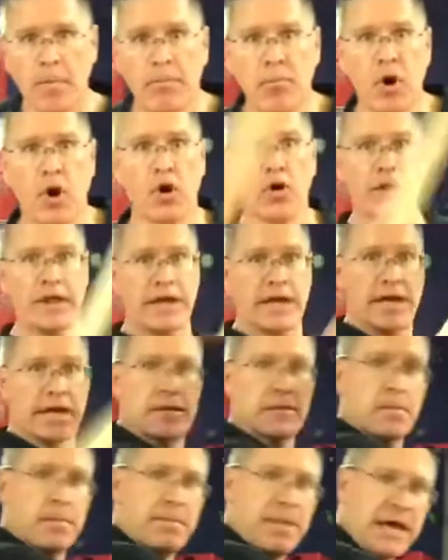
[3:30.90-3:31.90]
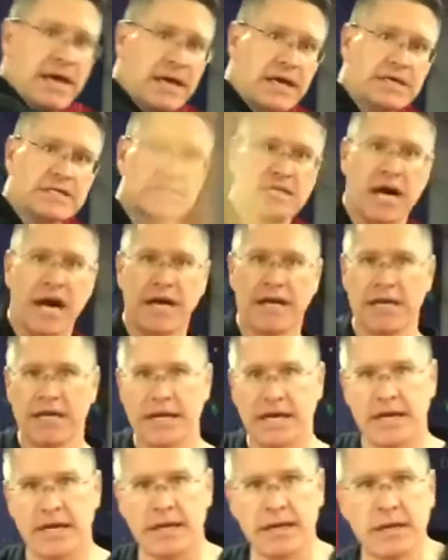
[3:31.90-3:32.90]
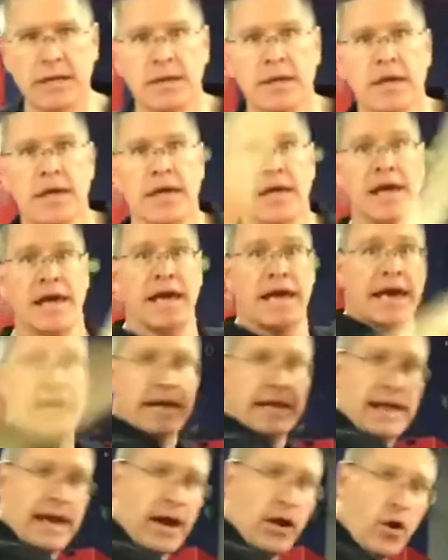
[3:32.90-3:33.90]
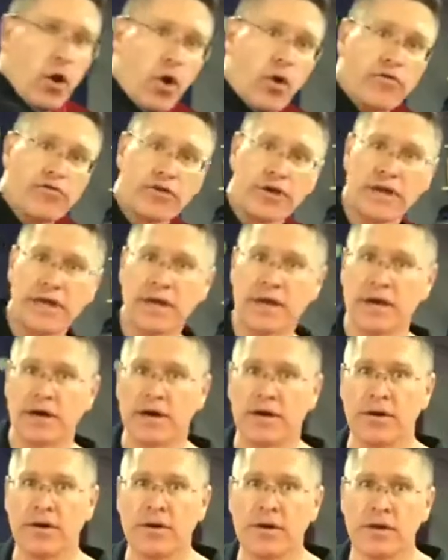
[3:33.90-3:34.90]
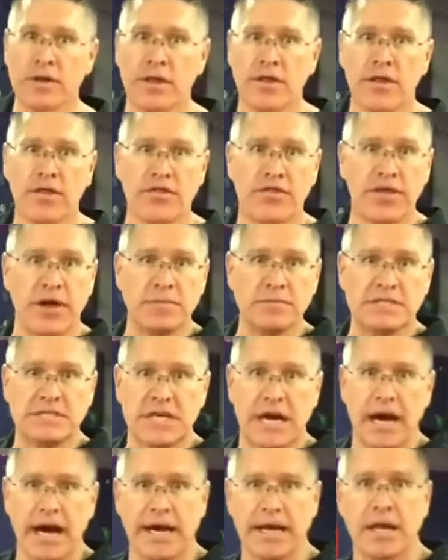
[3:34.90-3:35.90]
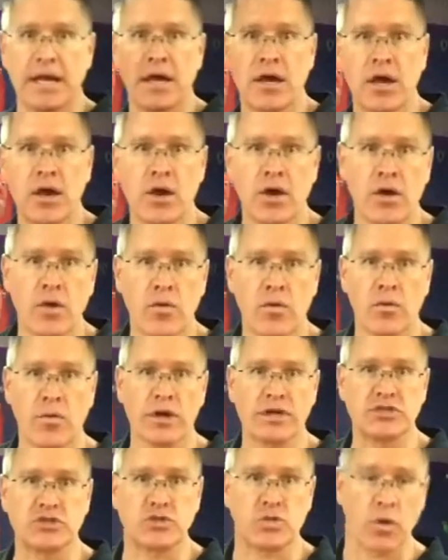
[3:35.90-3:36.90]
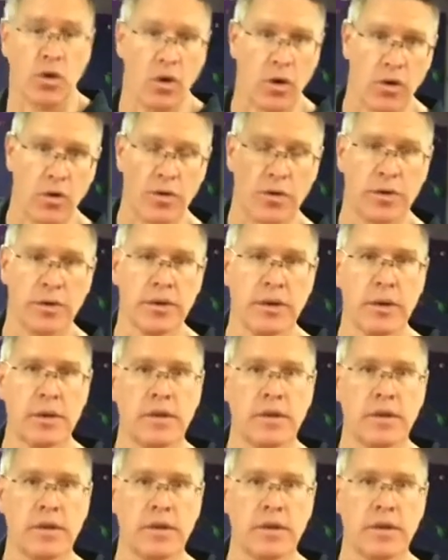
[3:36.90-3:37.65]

pulling it, pinky side again. And now over here, thumb side, wrist roll.